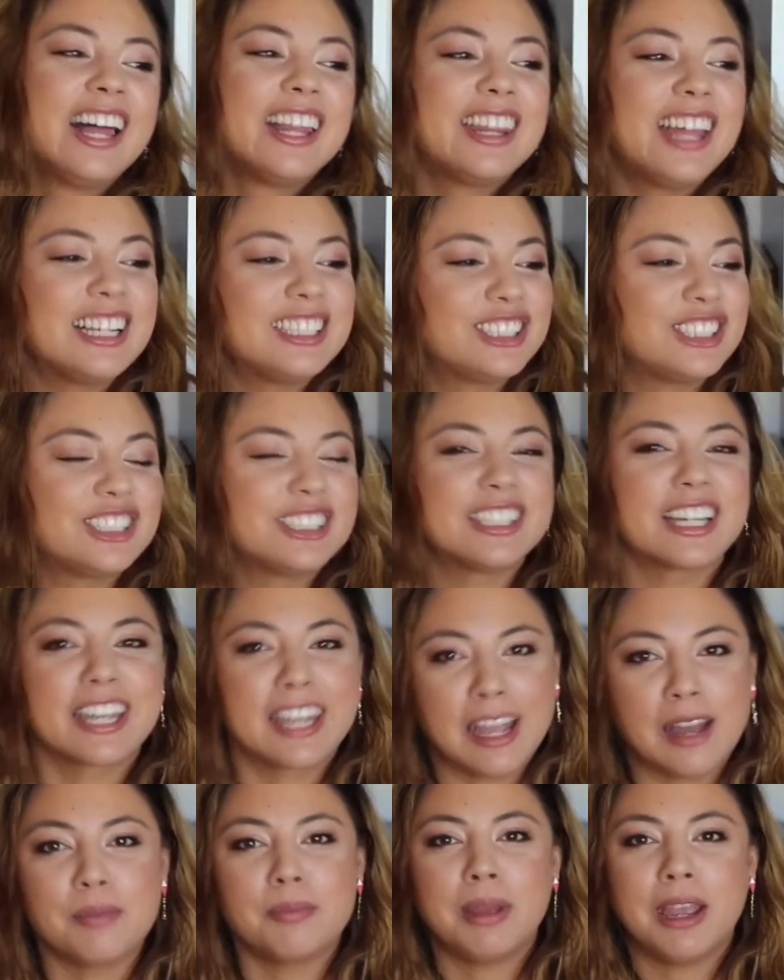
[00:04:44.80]
That's just a
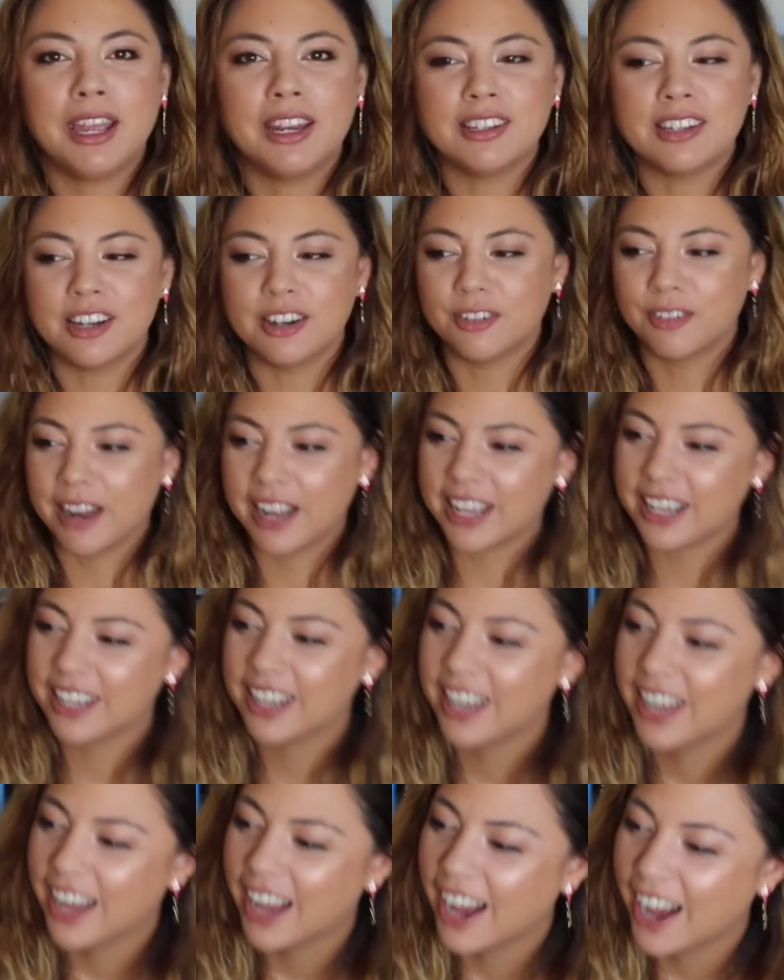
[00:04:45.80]
campaign there, right?
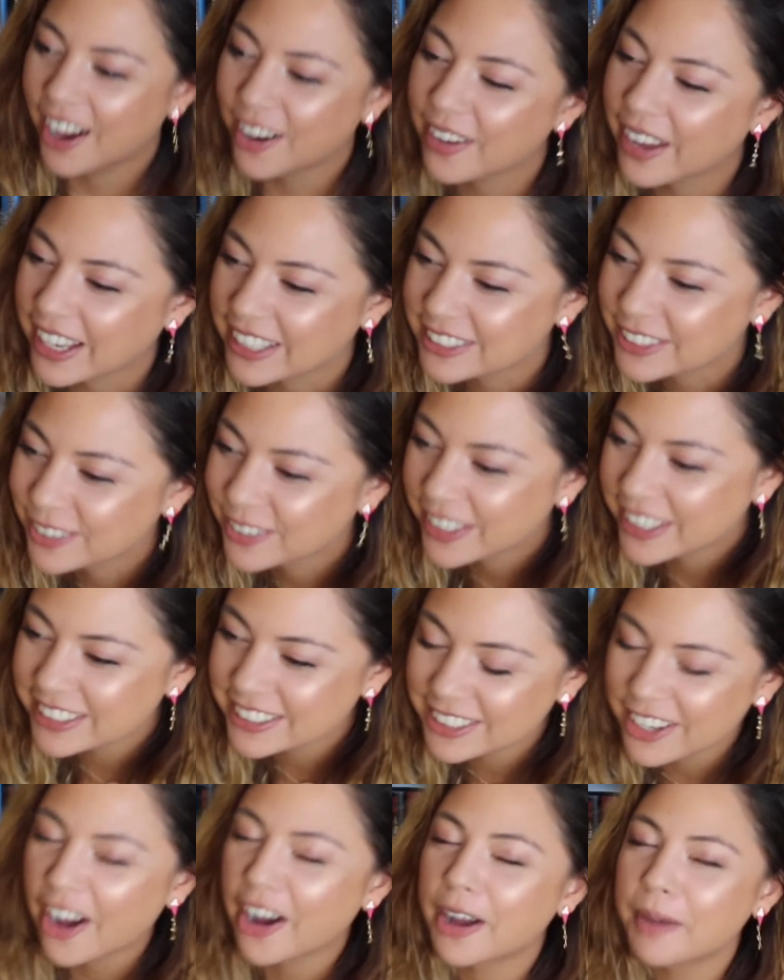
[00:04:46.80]
Okay, so
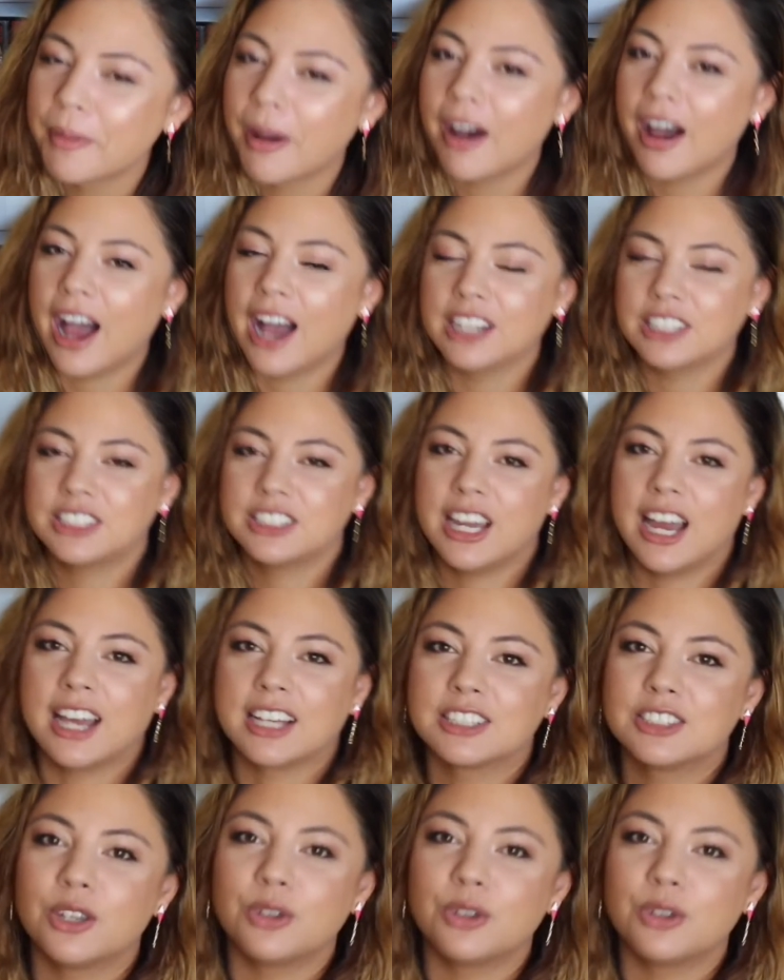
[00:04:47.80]
let's talk about hashtags.